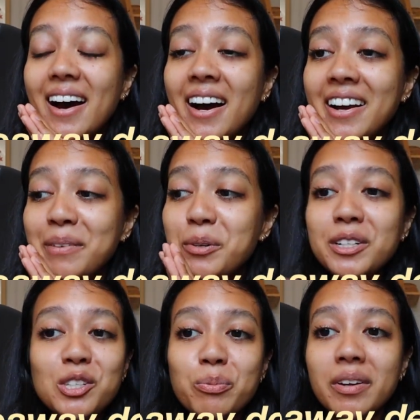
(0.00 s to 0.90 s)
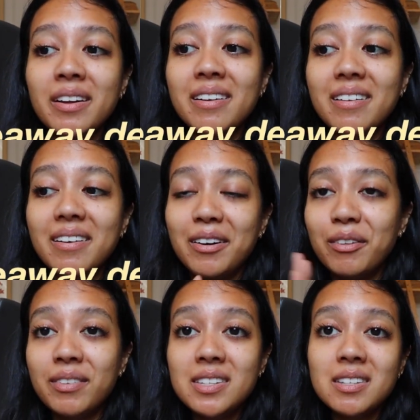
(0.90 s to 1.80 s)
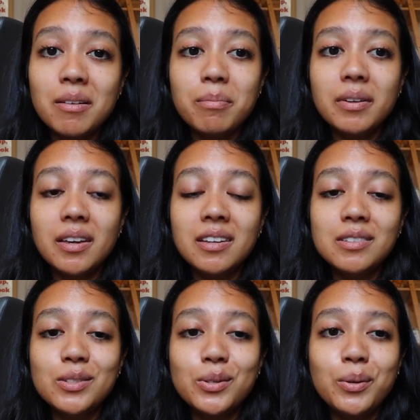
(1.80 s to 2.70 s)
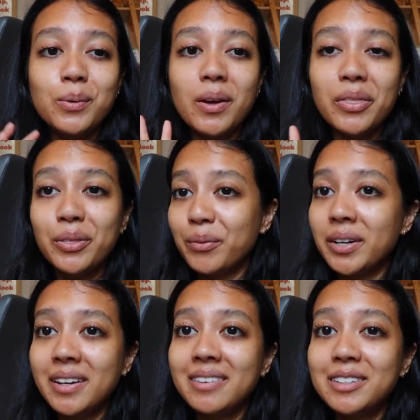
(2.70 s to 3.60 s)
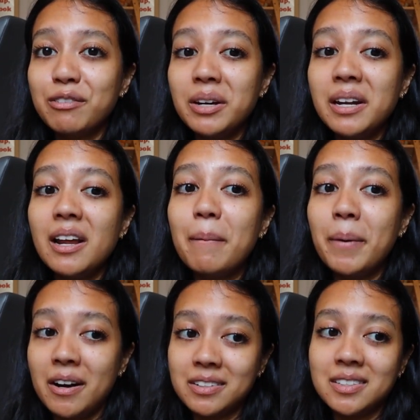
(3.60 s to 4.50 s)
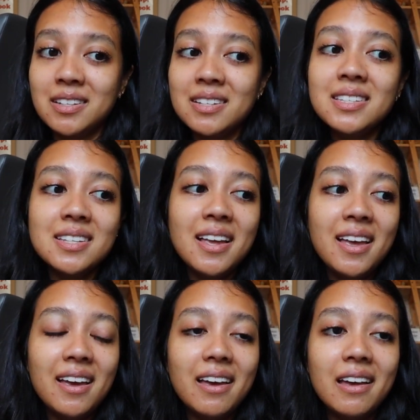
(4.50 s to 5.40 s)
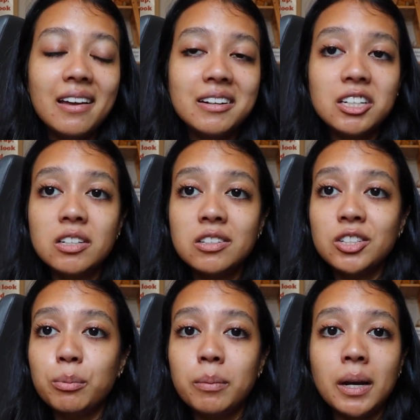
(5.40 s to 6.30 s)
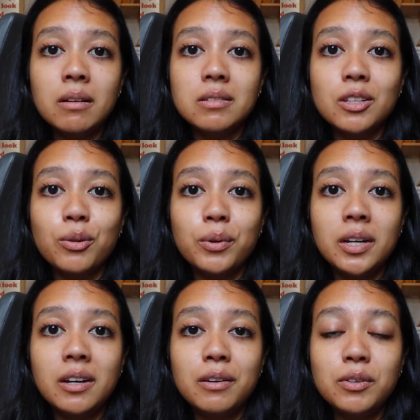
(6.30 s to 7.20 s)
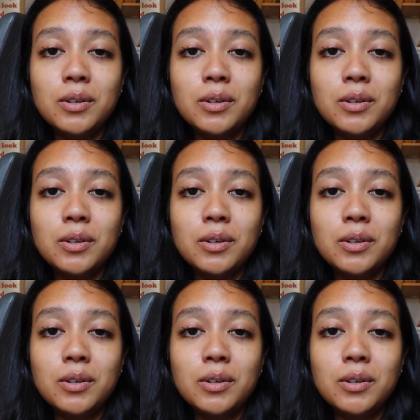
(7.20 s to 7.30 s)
I am going to split all of these up into 3 different boxes and ship them out to 3 of you